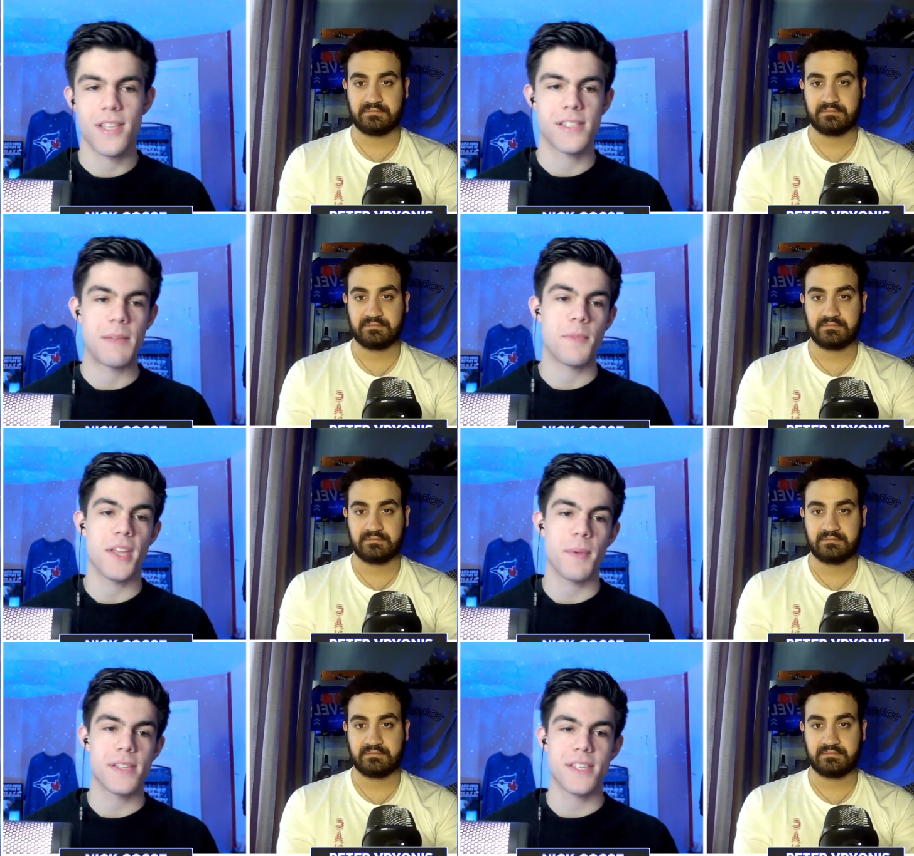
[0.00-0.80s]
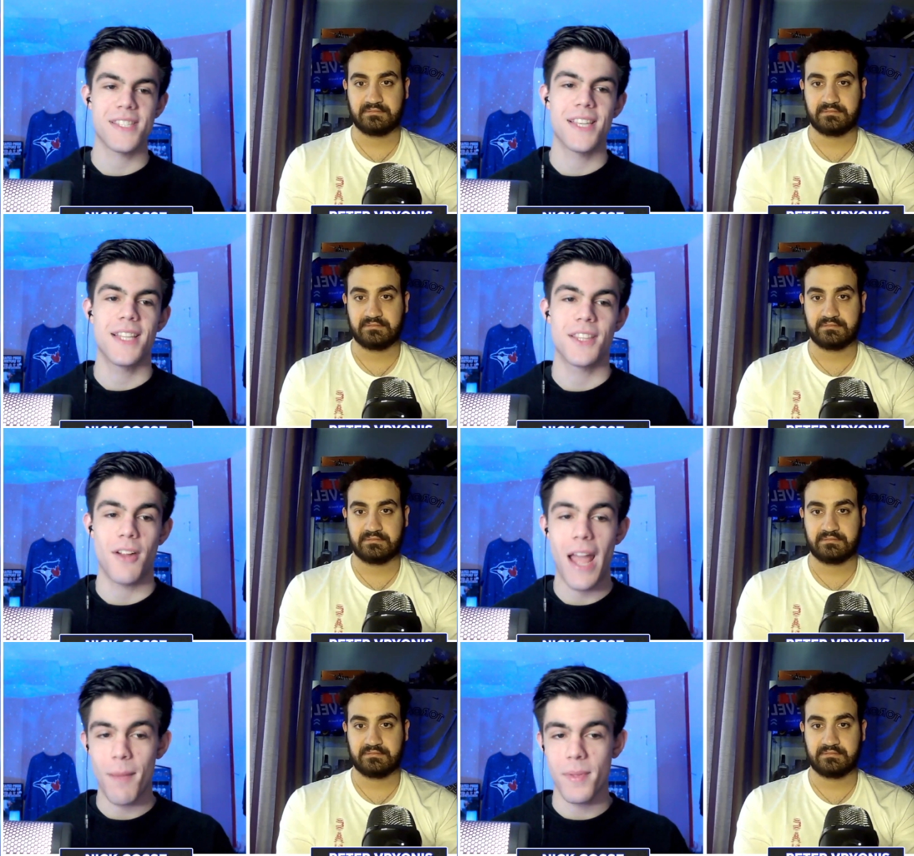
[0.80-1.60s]
Speaker 1: the same thing. He basically said that they're
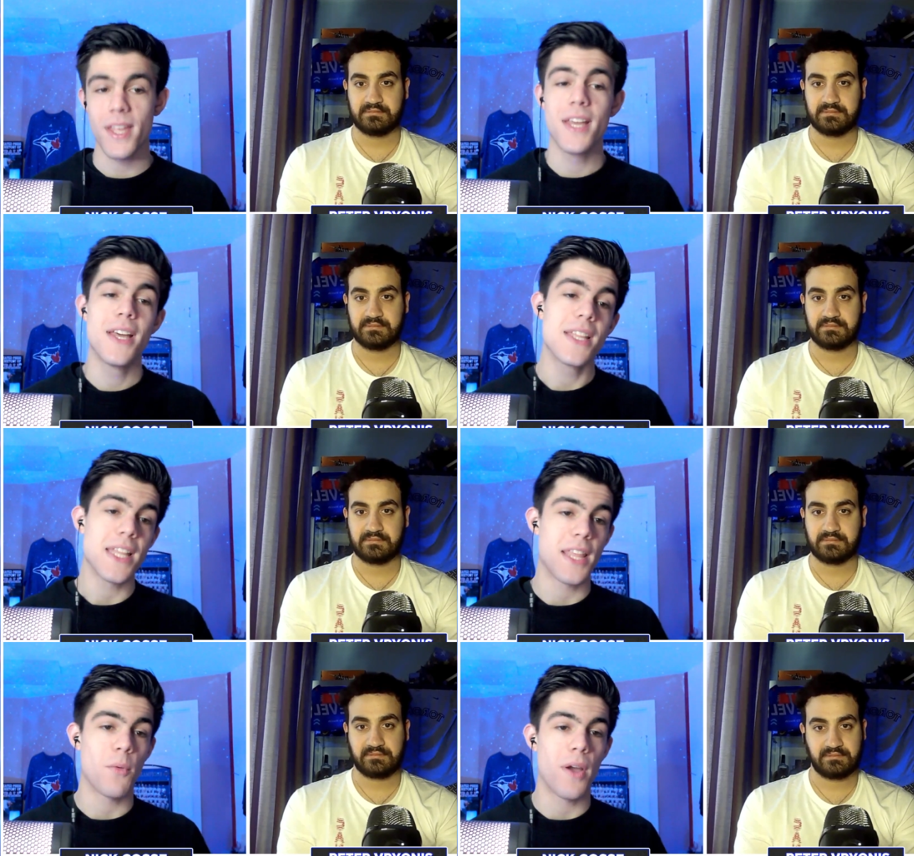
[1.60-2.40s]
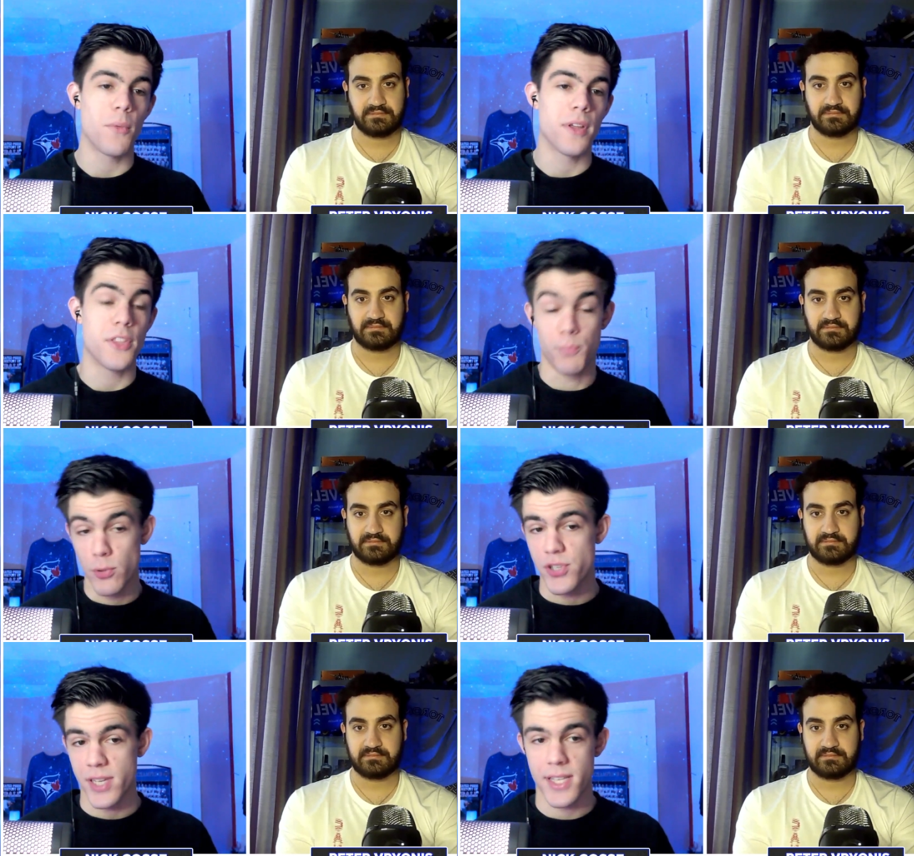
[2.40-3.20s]
happy that they went with the Blue
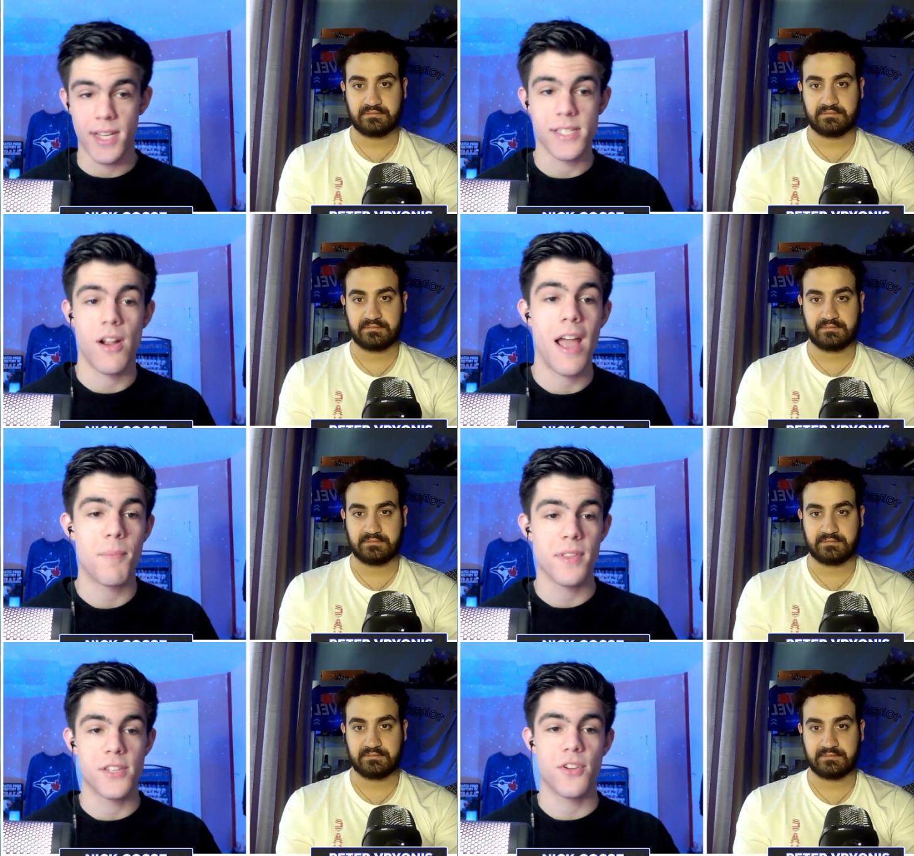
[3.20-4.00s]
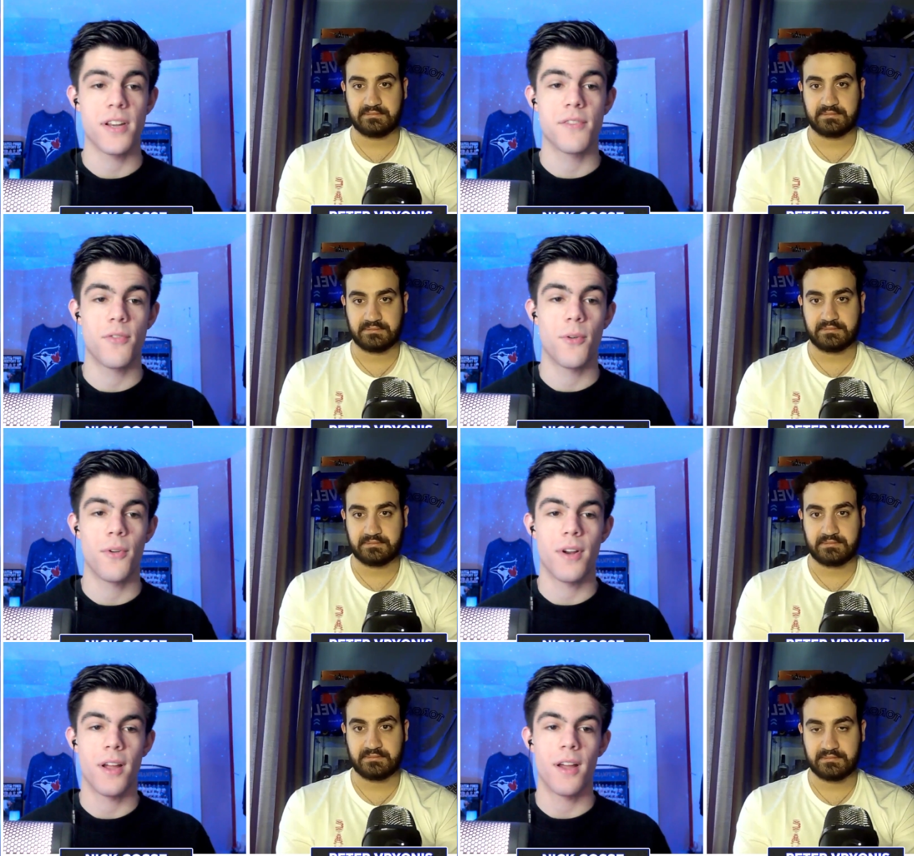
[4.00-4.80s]
Jays. That is, are happy they traded
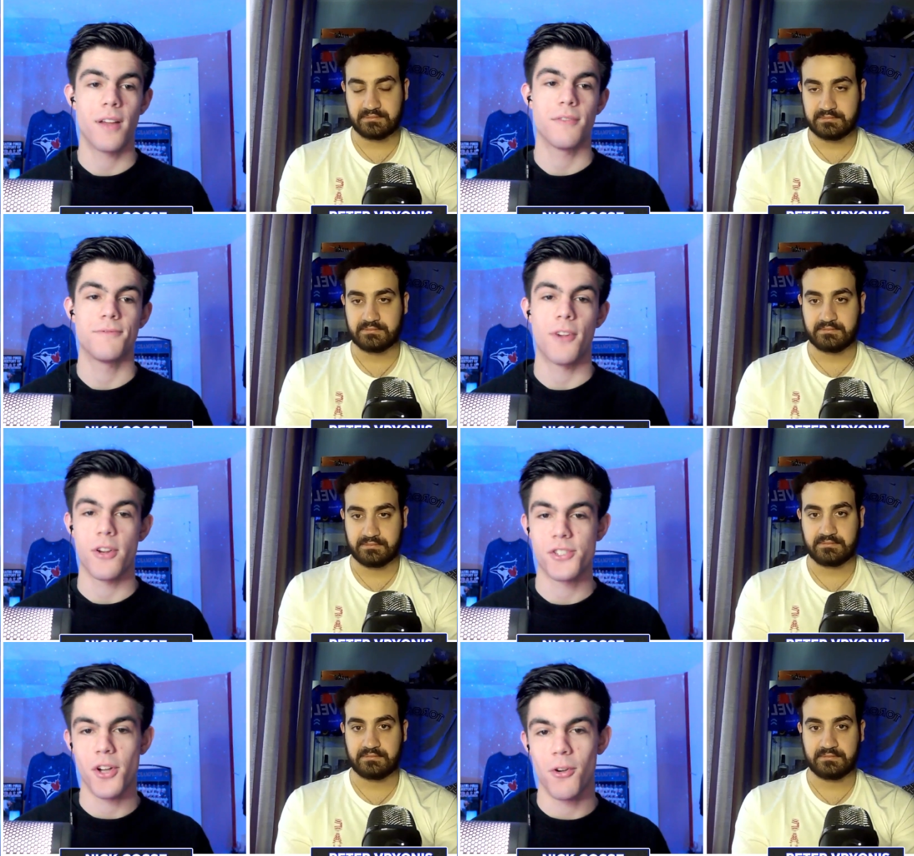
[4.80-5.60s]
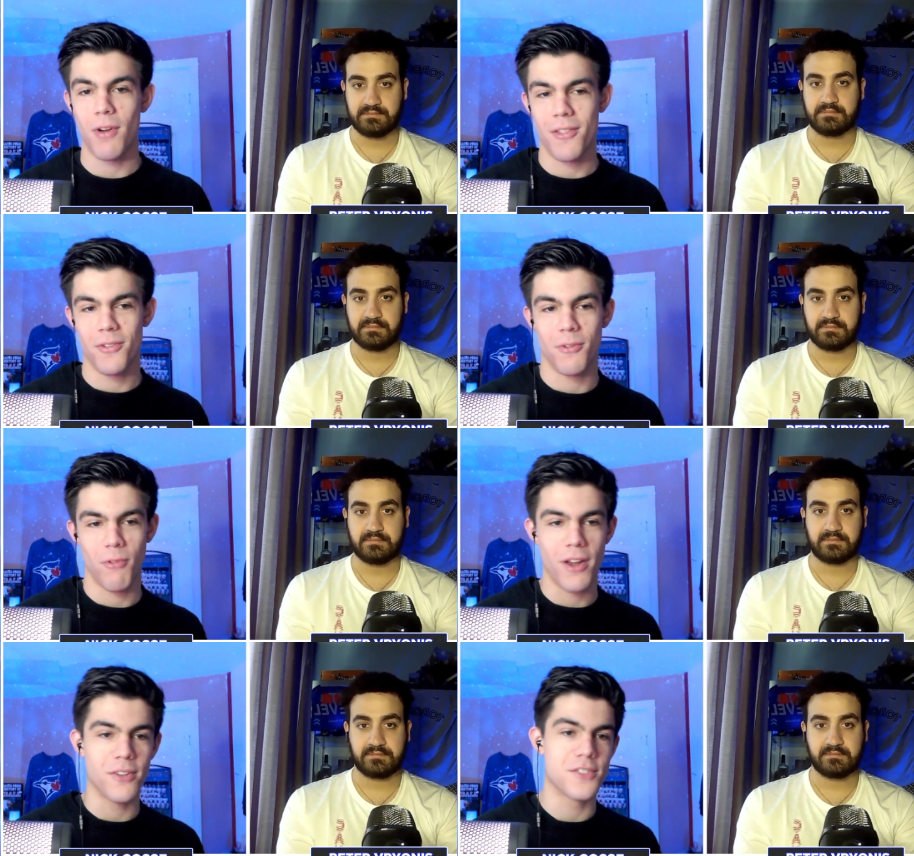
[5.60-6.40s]
for uh, for show rather than
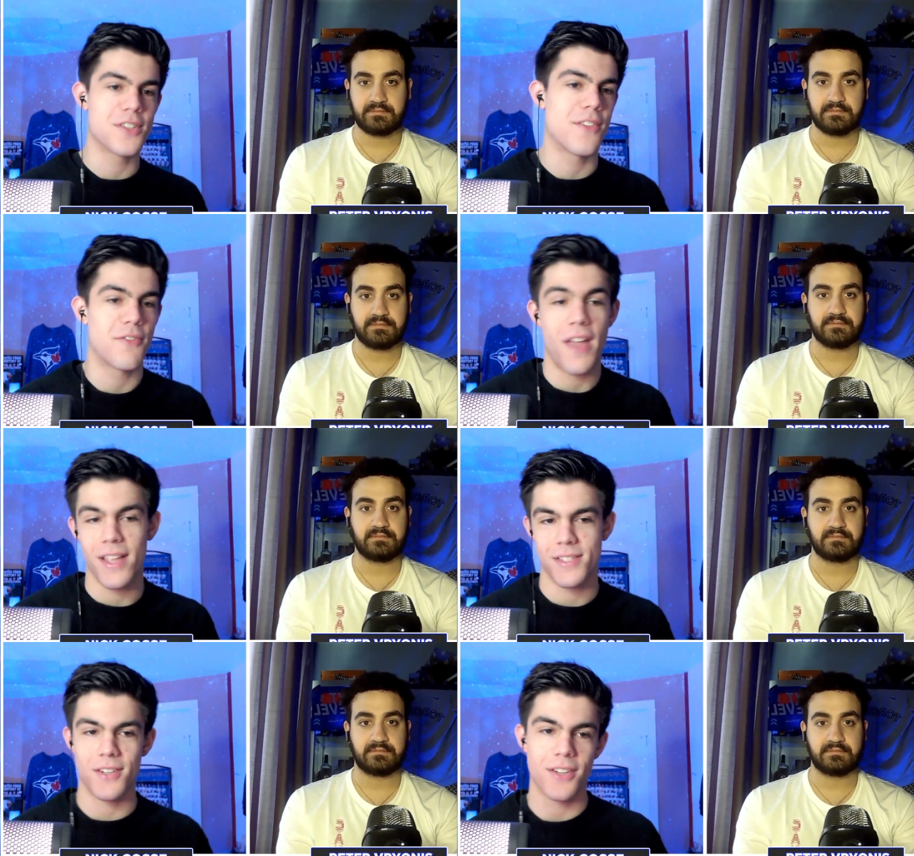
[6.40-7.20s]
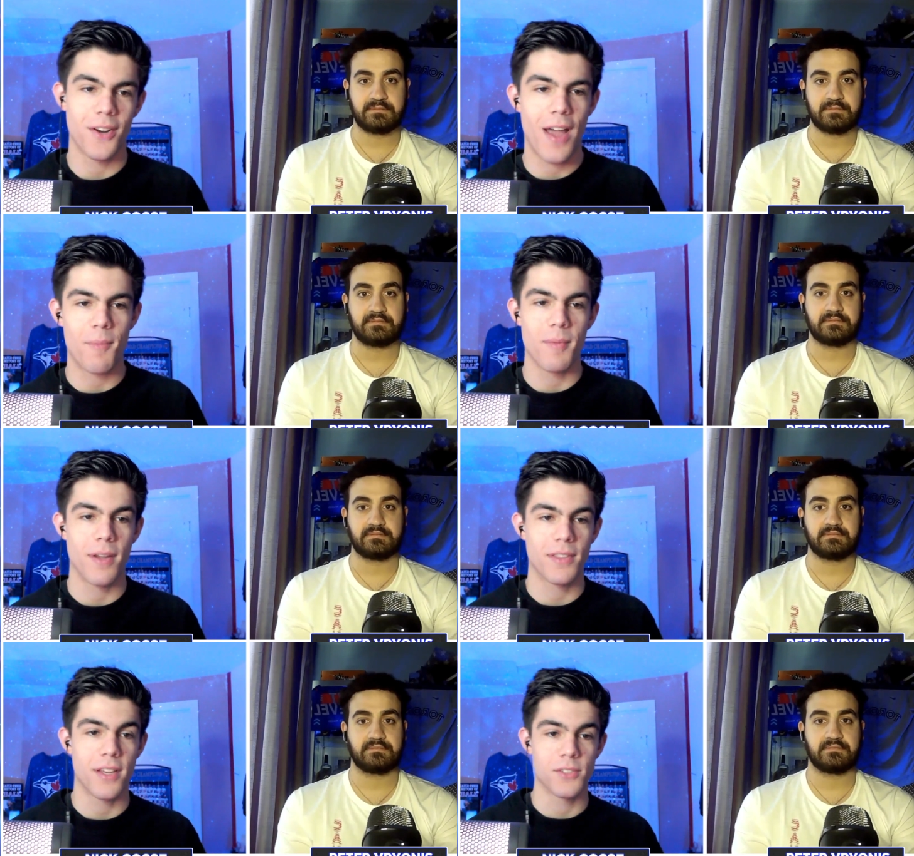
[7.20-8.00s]
Reynolds, and the fans are you know happy
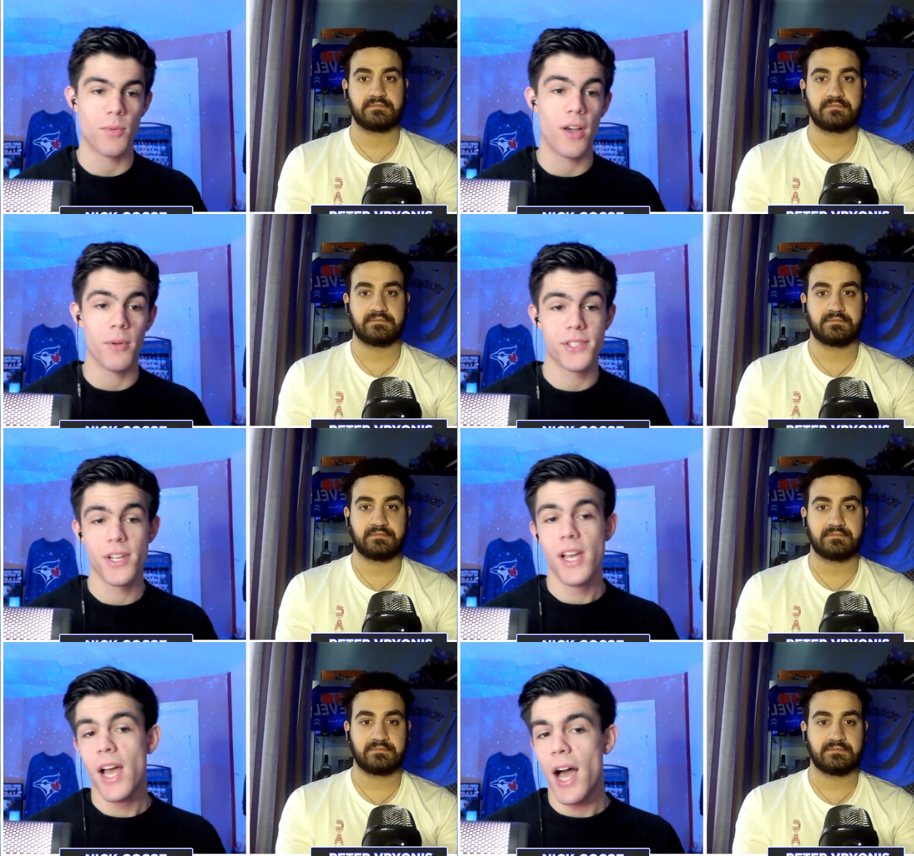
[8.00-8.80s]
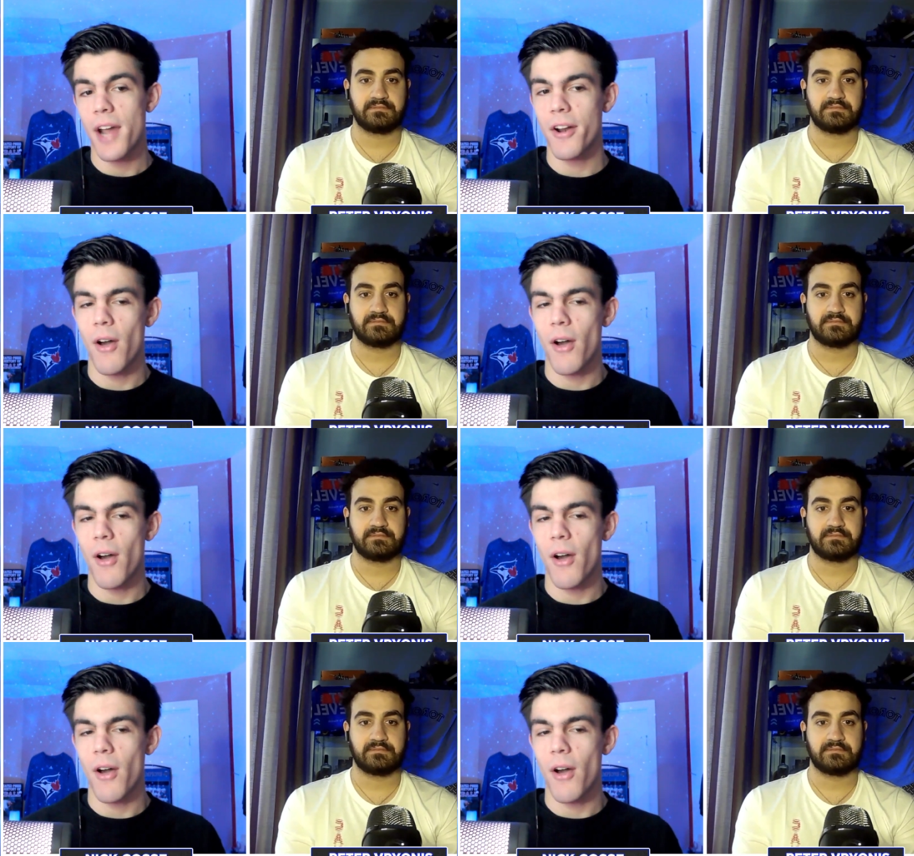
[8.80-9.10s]
about that as well. Which I don't know.